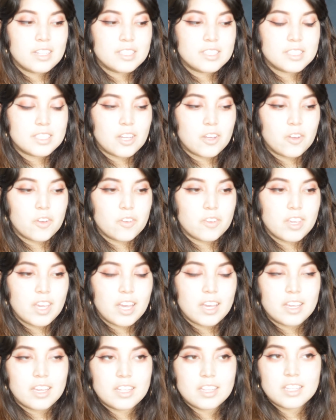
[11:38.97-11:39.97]
So
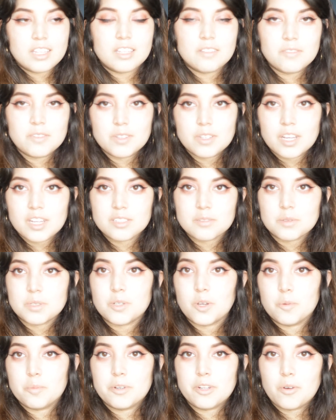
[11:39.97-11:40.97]
yeah, and then if you guys
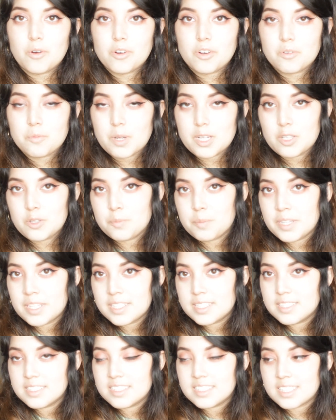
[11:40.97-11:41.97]
want to go pre-order my new
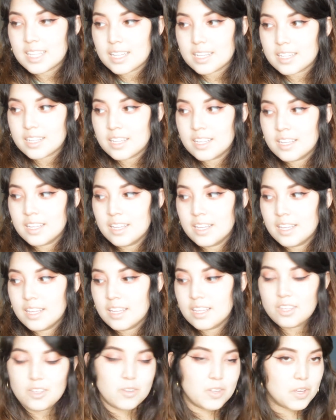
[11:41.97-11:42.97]
pins, then
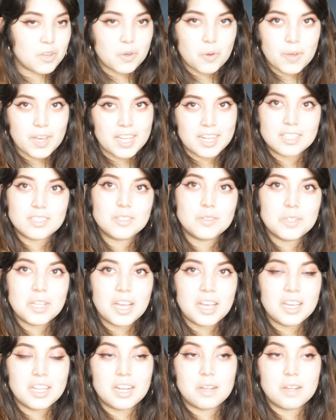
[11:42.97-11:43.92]
you can go ahead and do that.